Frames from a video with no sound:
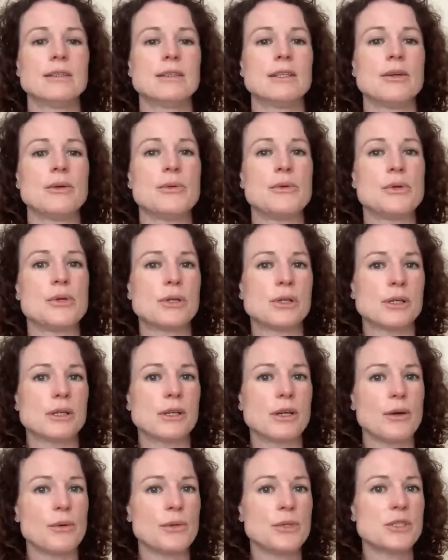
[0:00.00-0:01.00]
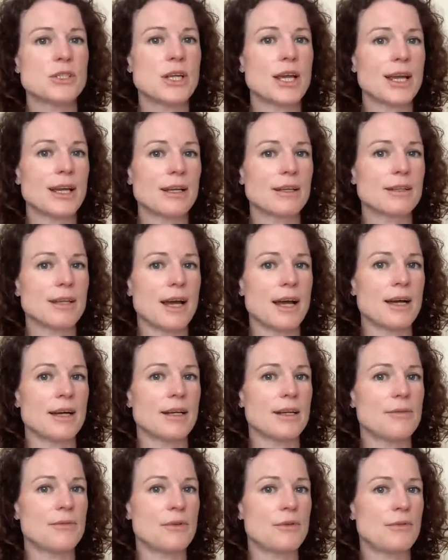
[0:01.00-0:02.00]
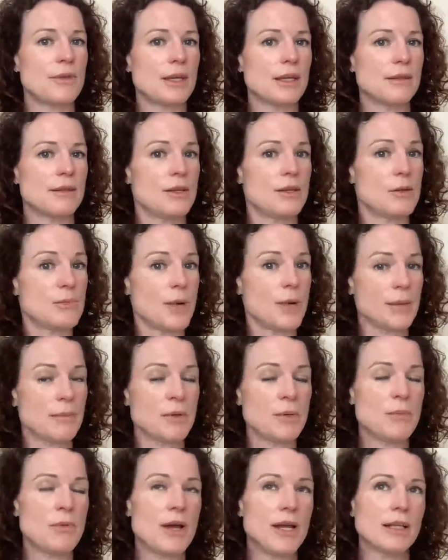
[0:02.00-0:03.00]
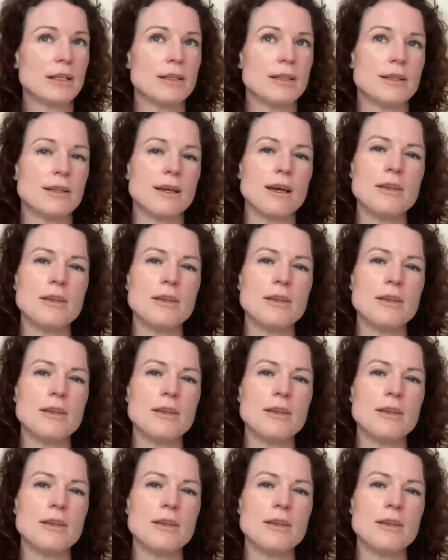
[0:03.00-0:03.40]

So you could go and check that if you think that you might be pregnant.